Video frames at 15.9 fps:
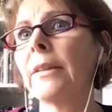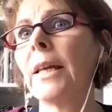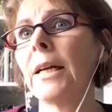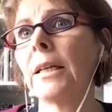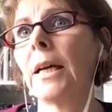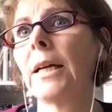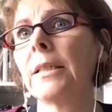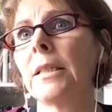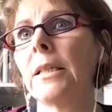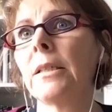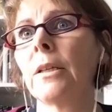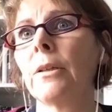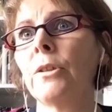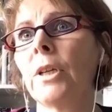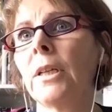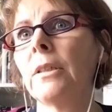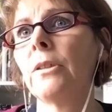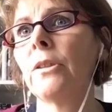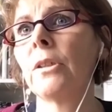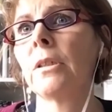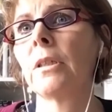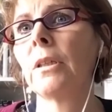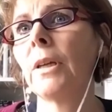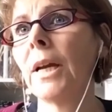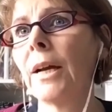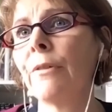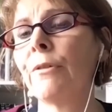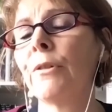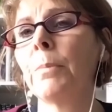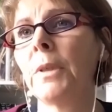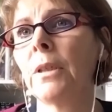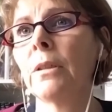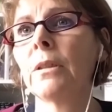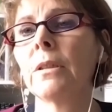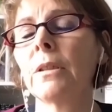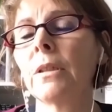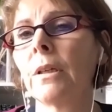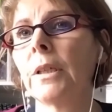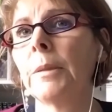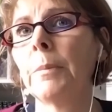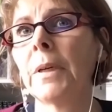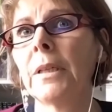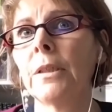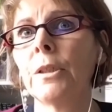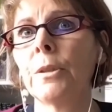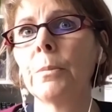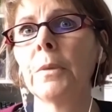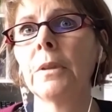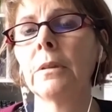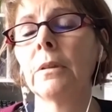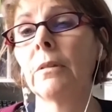has its own challenges. So you have to be good at time management,